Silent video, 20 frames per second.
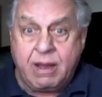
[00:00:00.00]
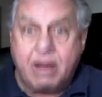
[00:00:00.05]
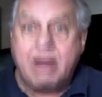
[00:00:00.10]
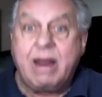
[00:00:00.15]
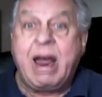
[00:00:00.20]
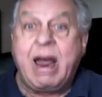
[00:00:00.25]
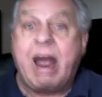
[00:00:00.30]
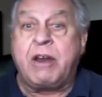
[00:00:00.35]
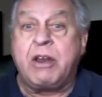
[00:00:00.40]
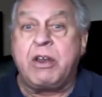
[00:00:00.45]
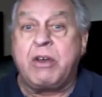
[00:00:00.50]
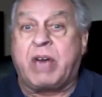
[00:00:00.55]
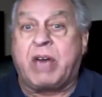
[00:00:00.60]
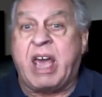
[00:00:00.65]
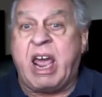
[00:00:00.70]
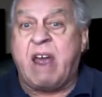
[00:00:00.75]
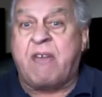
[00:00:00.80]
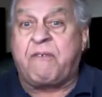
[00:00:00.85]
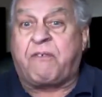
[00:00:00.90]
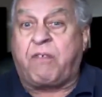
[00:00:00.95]
and you
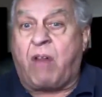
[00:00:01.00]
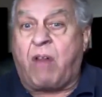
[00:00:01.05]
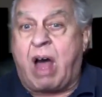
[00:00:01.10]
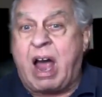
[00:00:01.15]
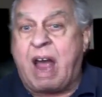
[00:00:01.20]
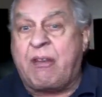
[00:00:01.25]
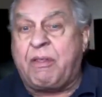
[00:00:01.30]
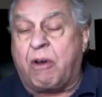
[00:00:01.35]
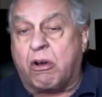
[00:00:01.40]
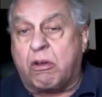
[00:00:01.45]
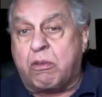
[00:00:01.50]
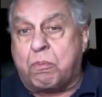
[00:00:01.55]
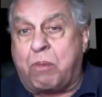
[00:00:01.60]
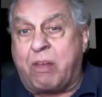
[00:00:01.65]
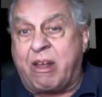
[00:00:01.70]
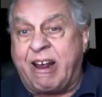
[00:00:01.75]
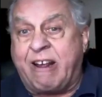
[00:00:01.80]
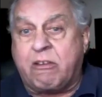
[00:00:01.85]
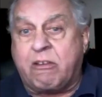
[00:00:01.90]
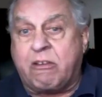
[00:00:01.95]
can't fly those
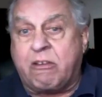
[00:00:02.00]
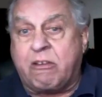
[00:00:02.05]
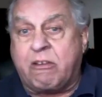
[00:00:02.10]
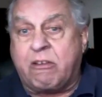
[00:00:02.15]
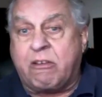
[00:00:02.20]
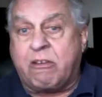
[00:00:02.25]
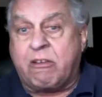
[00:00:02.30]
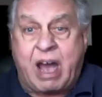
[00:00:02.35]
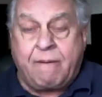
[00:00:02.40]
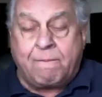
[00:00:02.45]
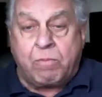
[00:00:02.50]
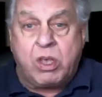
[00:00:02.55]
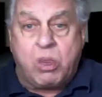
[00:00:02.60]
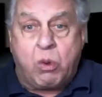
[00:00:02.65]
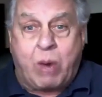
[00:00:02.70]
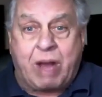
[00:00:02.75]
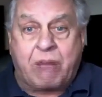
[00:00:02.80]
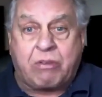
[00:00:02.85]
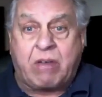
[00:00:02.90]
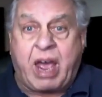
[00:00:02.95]
planes without U.S.